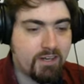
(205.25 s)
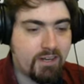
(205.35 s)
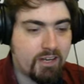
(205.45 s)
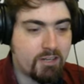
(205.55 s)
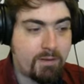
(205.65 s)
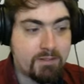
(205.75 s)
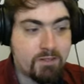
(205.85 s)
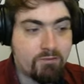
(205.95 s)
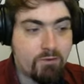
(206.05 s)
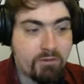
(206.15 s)

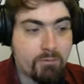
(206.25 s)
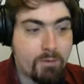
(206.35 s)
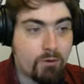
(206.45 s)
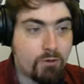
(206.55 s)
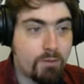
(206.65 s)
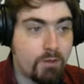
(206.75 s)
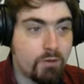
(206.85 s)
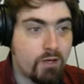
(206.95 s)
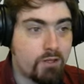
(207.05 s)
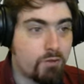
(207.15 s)
expansion from your opponent, but you
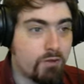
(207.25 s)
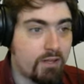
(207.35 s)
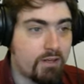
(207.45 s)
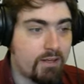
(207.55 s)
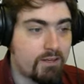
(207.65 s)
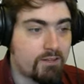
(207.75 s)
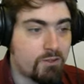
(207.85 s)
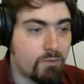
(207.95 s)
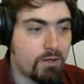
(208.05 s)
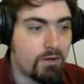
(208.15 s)
can't do that here.
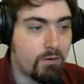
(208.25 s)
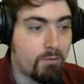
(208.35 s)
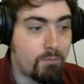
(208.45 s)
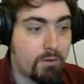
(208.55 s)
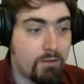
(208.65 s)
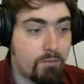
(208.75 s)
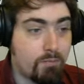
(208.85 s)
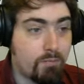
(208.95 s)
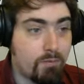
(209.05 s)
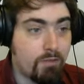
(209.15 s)
So, uh, but
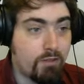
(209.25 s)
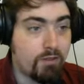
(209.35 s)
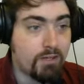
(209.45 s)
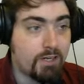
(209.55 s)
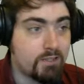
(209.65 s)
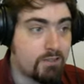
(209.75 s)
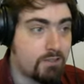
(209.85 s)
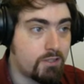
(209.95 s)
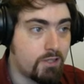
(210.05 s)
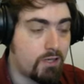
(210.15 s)
these
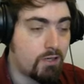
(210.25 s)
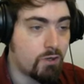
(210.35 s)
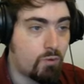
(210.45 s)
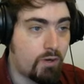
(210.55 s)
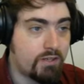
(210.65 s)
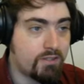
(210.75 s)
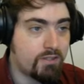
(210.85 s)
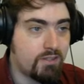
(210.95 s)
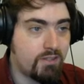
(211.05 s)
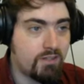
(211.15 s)
islands are quite
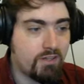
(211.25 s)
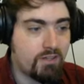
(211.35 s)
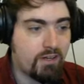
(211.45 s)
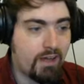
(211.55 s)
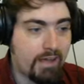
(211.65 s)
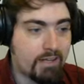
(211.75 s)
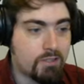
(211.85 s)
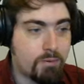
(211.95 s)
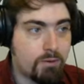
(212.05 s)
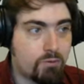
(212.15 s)

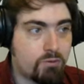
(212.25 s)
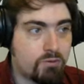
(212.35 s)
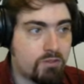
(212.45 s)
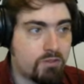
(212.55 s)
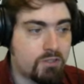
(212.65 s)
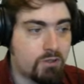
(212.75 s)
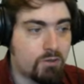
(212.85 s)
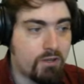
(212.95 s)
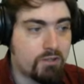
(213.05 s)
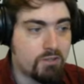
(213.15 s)
exposed, so
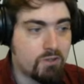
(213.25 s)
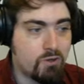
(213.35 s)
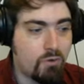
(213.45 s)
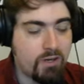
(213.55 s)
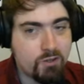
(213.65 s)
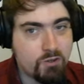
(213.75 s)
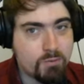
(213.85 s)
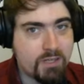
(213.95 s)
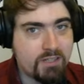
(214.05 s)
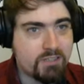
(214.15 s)
there's quite a lot of
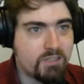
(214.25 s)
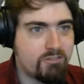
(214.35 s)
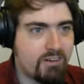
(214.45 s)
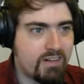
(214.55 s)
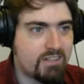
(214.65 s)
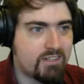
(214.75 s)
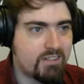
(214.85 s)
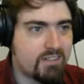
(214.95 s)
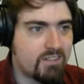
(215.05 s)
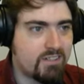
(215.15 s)
potential to try and
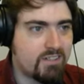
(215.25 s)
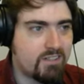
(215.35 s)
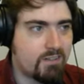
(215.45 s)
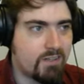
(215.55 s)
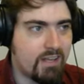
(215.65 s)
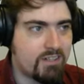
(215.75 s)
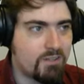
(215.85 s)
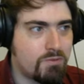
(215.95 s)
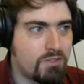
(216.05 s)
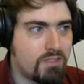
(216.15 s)
get
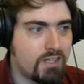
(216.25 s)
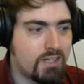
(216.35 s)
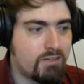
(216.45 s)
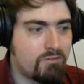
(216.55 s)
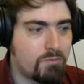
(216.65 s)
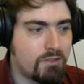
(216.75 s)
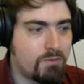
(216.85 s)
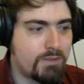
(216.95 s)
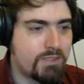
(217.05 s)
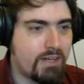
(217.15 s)
some sneaky drops in.
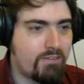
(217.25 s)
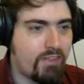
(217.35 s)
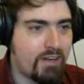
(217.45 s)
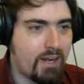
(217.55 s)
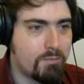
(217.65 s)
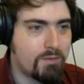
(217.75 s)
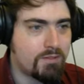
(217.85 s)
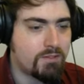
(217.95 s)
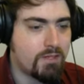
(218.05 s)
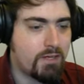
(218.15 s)
We'll see if that happens.